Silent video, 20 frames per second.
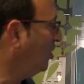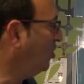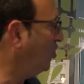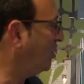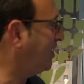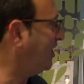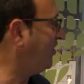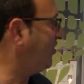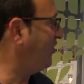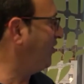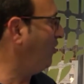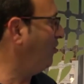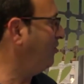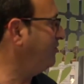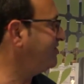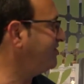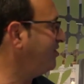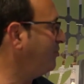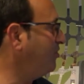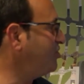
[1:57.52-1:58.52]
Look at
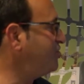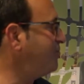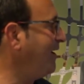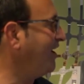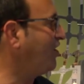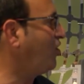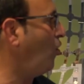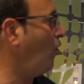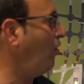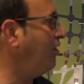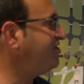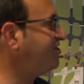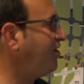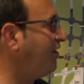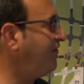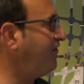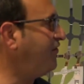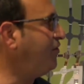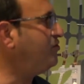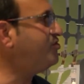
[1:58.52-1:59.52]
those which may cause
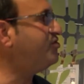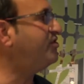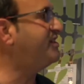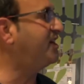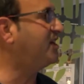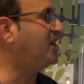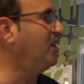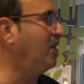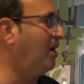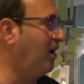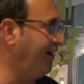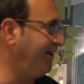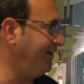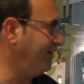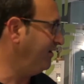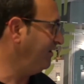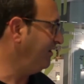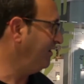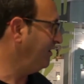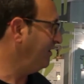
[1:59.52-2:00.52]
our future decline,
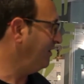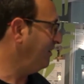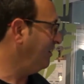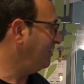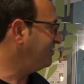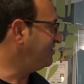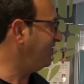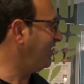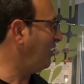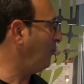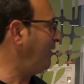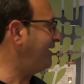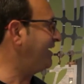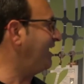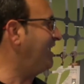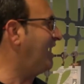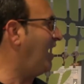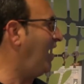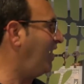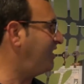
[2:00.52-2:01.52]
so that we
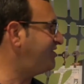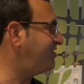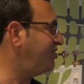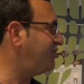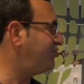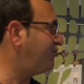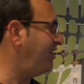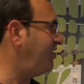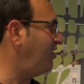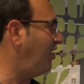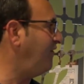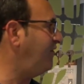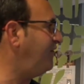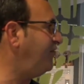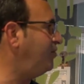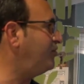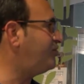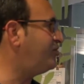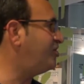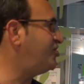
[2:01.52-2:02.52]
can concentrate on
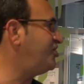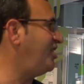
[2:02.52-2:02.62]
future